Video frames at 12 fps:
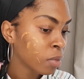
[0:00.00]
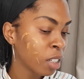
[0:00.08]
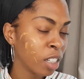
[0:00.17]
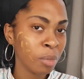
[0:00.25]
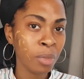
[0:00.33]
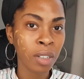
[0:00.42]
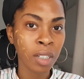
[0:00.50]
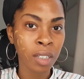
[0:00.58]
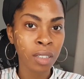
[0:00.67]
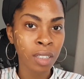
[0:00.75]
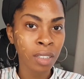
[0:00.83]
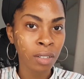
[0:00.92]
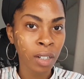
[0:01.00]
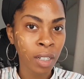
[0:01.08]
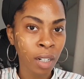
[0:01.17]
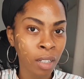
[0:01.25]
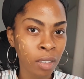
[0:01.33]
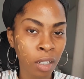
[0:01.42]
And I'm not going to conceal any
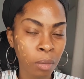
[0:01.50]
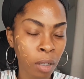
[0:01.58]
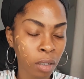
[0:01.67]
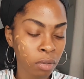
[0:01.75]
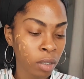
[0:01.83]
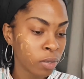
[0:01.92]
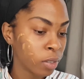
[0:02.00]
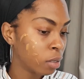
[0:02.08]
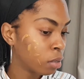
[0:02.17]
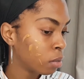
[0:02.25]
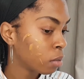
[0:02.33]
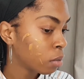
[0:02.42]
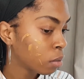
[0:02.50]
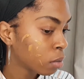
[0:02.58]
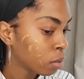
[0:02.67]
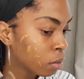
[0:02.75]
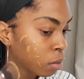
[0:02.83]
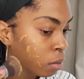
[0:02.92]
like dark marks or anything.
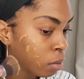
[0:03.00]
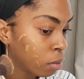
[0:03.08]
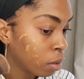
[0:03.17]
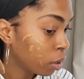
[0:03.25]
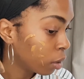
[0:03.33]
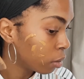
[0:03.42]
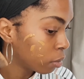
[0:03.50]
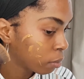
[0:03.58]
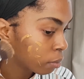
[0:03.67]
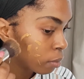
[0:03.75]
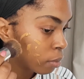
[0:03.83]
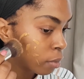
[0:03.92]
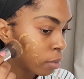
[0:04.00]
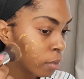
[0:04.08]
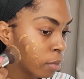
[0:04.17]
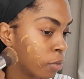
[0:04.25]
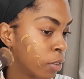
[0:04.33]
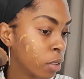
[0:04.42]
Right,
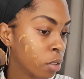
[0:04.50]
fingers